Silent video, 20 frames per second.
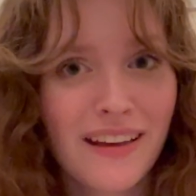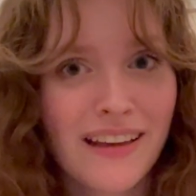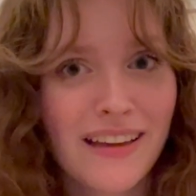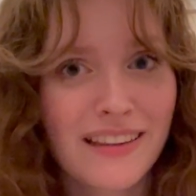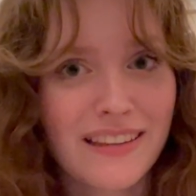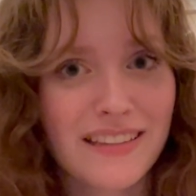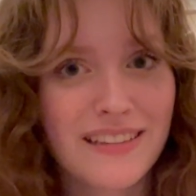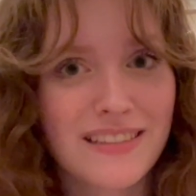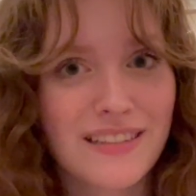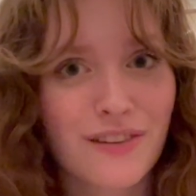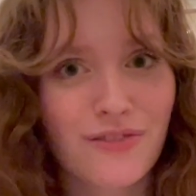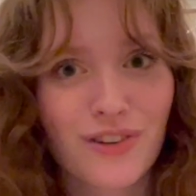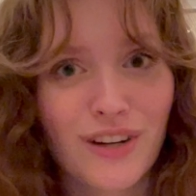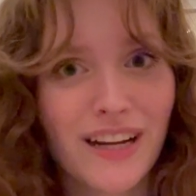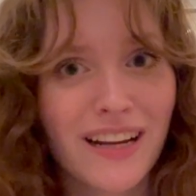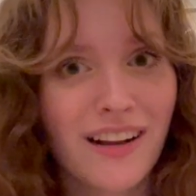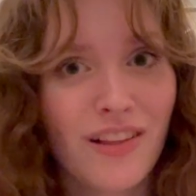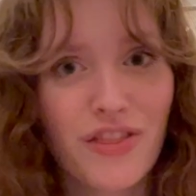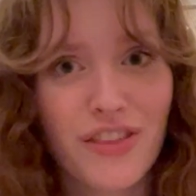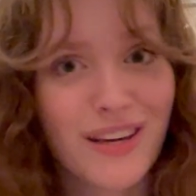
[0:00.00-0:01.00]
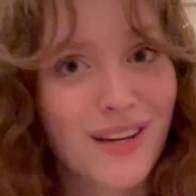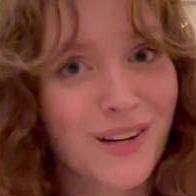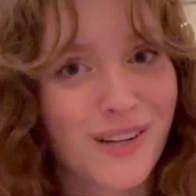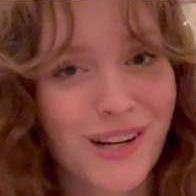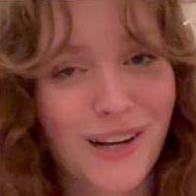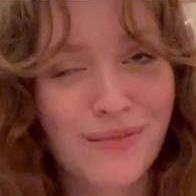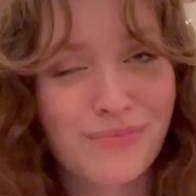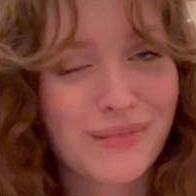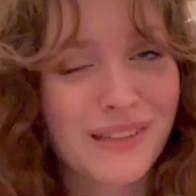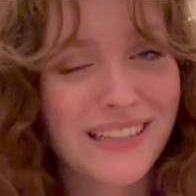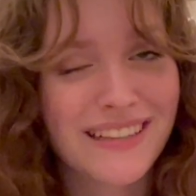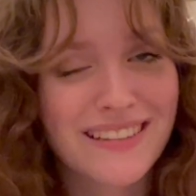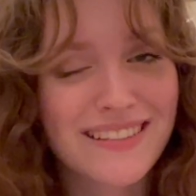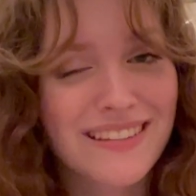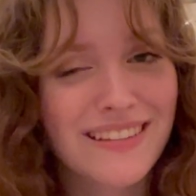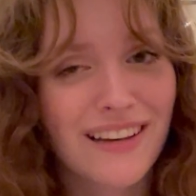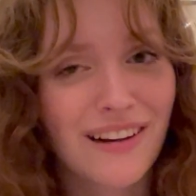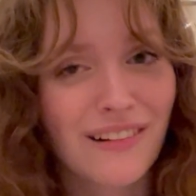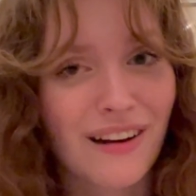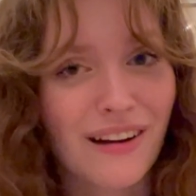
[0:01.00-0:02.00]
these different theater companies
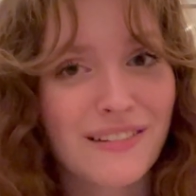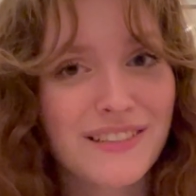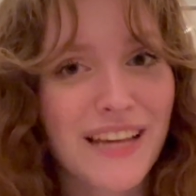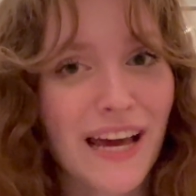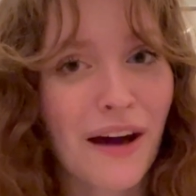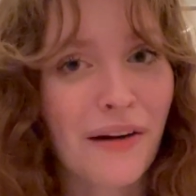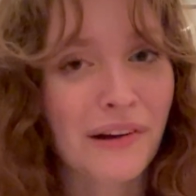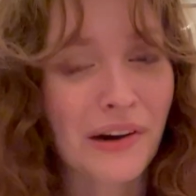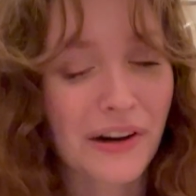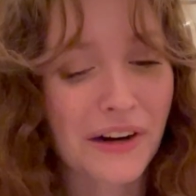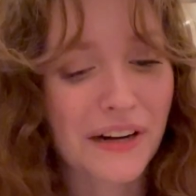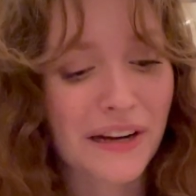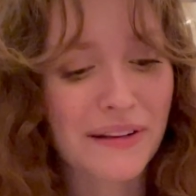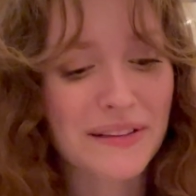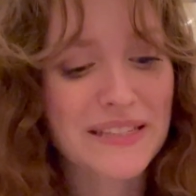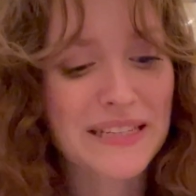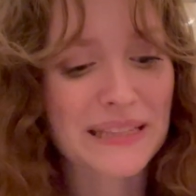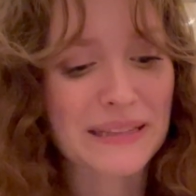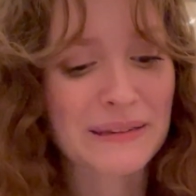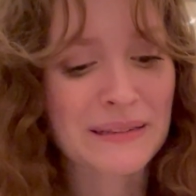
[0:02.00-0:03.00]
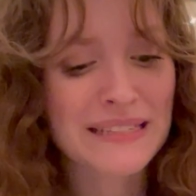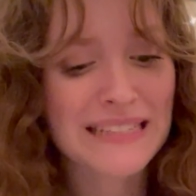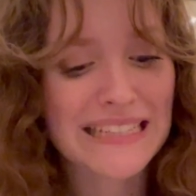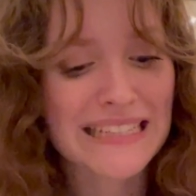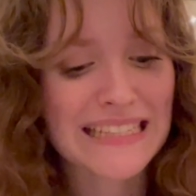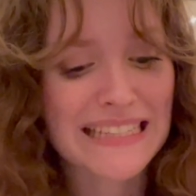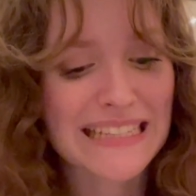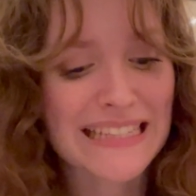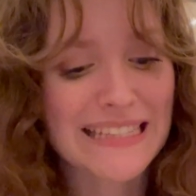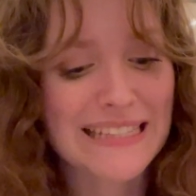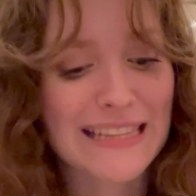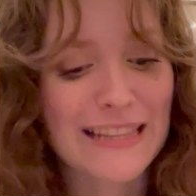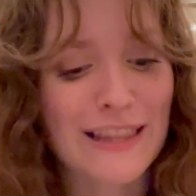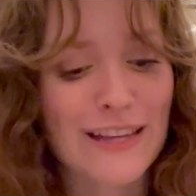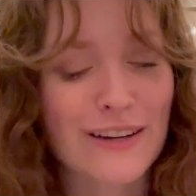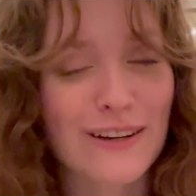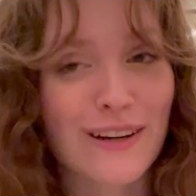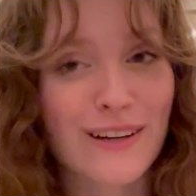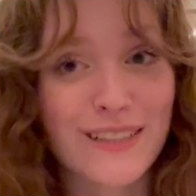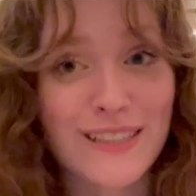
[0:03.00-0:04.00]
around town are announcing their seasons and
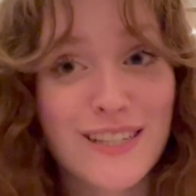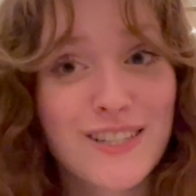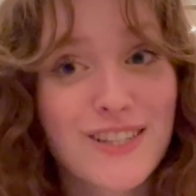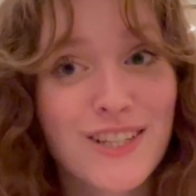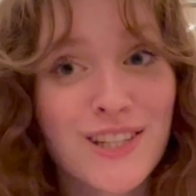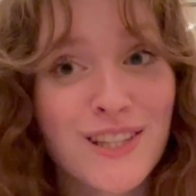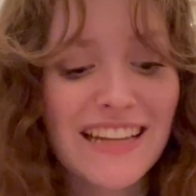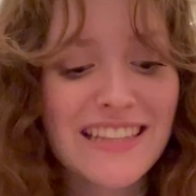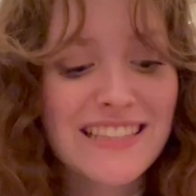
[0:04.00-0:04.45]
their auditions.